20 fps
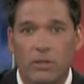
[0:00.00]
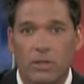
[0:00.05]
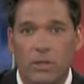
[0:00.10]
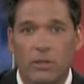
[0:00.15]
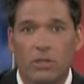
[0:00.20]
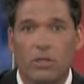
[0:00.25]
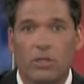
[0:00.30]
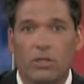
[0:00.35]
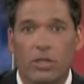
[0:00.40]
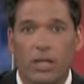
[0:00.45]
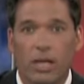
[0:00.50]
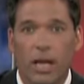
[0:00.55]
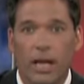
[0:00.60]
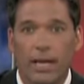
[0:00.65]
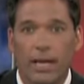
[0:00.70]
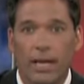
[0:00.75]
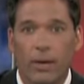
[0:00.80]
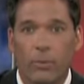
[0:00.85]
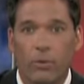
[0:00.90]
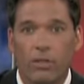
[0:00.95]
his decision
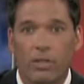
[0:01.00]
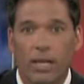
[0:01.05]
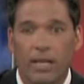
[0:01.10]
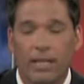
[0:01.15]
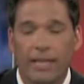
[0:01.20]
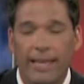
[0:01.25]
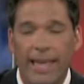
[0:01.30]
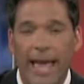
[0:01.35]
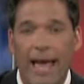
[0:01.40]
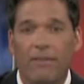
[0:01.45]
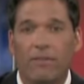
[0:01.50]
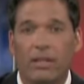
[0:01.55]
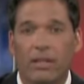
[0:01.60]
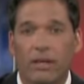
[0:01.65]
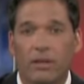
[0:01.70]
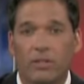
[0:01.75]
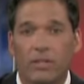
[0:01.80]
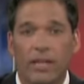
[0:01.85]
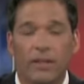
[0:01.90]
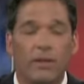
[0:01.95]
tonight. It will take the
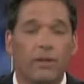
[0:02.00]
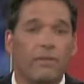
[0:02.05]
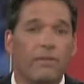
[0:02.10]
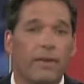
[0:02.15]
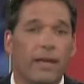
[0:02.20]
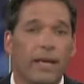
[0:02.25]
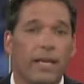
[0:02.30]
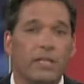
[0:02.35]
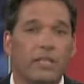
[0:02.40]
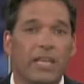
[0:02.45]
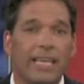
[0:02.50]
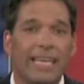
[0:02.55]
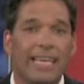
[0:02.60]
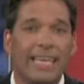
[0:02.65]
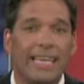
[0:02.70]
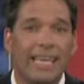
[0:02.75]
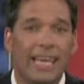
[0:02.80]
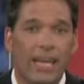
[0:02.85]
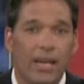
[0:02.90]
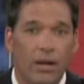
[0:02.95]
Cavaliers and their fans
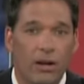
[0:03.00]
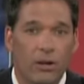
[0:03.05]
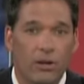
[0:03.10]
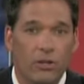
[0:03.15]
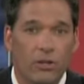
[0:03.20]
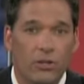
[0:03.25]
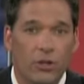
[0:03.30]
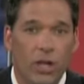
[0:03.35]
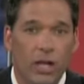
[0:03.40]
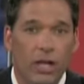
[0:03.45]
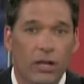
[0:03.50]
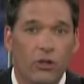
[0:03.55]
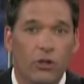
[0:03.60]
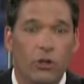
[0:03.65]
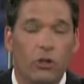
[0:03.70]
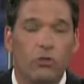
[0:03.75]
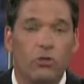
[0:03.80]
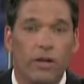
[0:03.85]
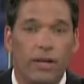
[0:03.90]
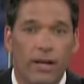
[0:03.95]
years
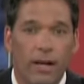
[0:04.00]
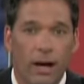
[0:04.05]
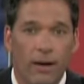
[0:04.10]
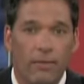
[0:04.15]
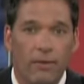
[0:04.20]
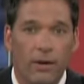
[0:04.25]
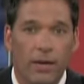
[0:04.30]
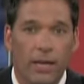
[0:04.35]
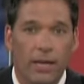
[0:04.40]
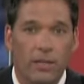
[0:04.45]
to recover.